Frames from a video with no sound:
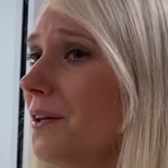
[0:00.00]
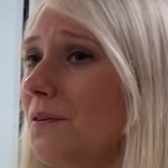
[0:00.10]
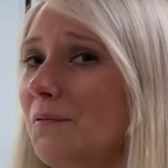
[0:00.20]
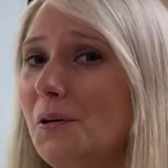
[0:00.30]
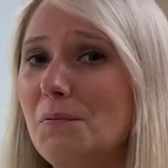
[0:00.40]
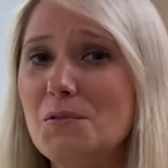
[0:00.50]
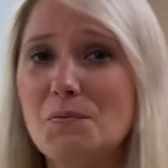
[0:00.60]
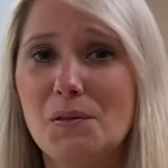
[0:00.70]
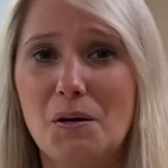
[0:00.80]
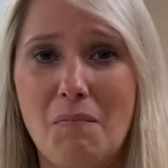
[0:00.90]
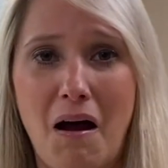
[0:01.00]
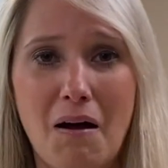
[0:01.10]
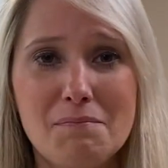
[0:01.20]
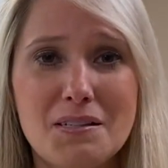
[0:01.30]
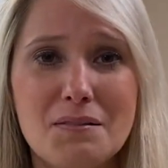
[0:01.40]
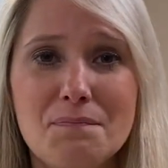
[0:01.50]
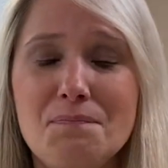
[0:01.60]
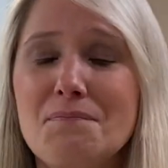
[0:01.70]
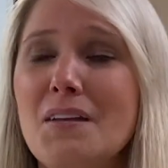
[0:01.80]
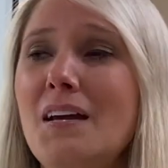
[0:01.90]
in the rooms with their moms.
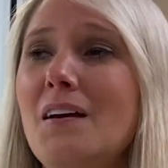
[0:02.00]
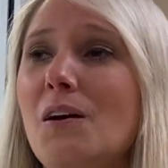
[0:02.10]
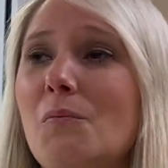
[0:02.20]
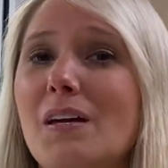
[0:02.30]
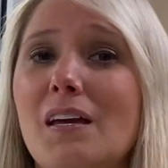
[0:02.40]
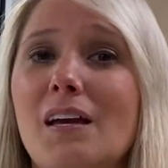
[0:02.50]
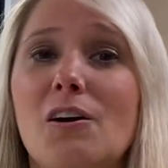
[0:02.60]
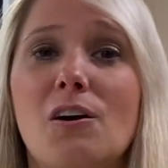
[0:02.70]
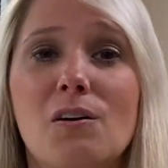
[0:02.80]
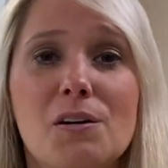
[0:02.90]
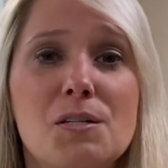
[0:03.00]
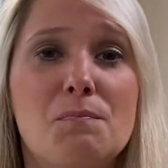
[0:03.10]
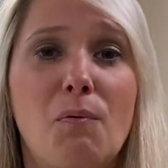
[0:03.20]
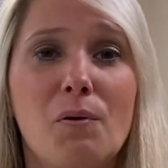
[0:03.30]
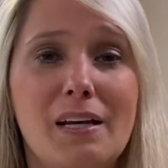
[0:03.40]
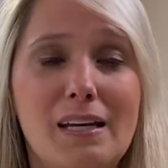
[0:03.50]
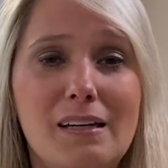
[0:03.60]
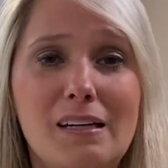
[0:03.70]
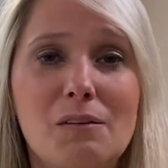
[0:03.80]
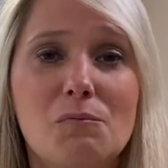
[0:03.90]
We encourage boarding
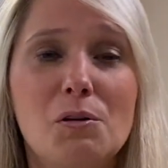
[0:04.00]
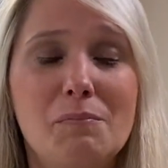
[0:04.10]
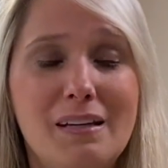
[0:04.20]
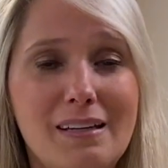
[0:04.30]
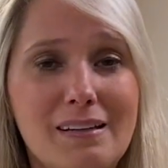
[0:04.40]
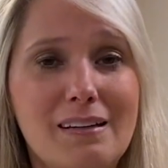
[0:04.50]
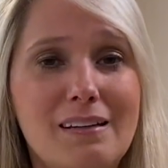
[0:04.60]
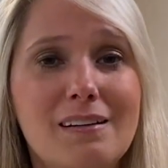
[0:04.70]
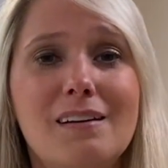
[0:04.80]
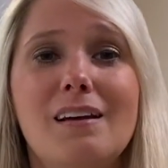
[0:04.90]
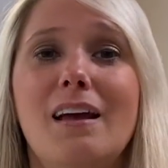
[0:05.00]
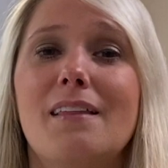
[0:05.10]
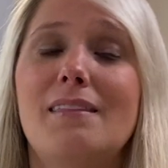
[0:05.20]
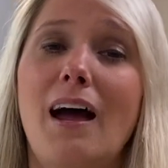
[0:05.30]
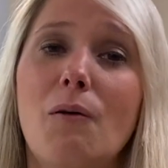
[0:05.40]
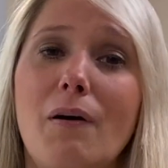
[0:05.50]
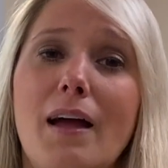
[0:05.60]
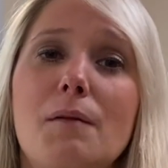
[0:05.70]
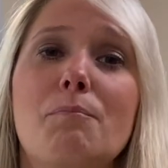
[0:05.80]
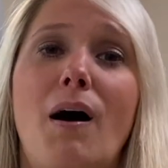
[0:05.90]
in, rooming in. That
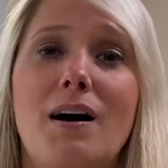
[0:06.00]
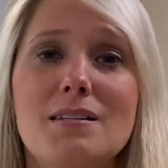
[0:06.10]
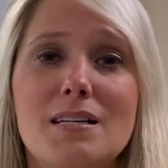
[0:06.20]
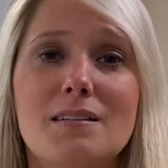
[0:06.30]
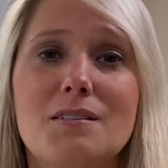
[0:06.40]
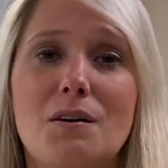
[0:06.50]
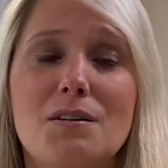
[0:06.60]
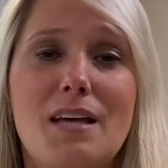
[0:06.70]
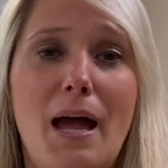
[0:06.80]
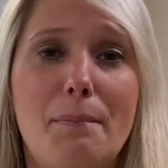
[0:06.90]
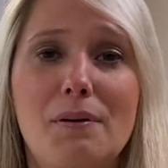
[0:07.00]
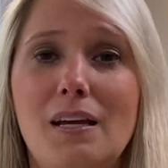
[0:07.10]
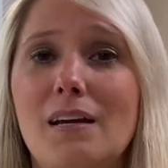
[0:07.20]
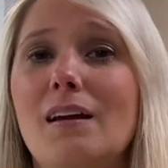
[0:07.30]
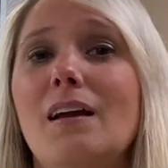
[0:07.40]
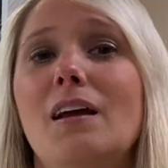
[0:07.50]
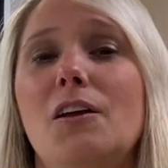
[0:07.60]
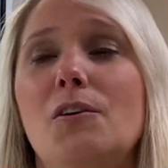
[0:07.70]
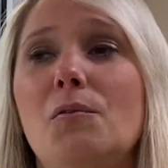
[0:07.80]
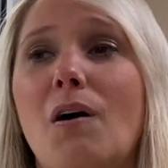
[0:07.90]
way bonding starts happening.
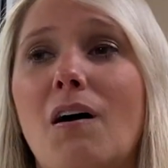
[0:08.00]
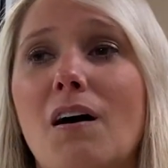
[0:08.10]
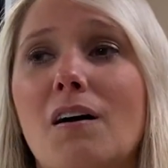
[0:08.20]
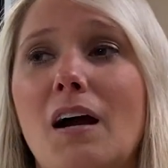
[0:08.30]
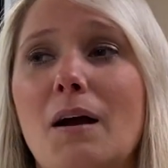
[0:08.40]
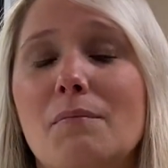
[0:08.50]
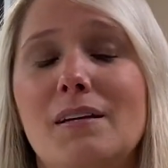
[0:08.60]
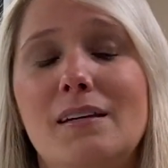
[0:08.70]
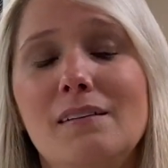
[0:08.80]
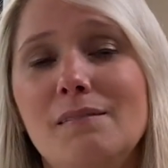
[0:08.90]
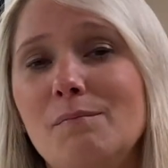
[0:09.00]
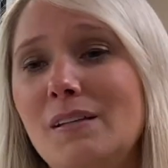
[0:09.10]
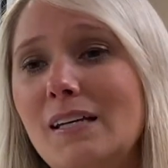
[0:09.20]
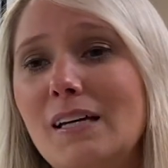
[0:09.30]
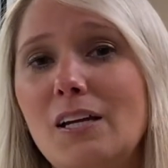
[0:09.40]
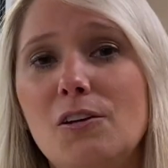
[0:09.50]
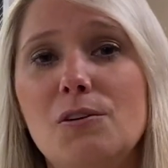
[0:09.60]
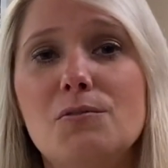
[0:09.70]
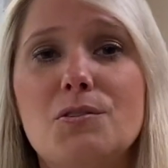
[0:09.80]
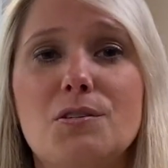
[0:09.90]
You are getting
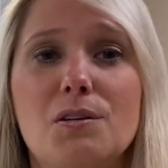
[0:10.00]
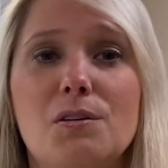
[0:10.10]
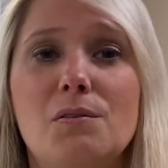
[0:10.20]
used to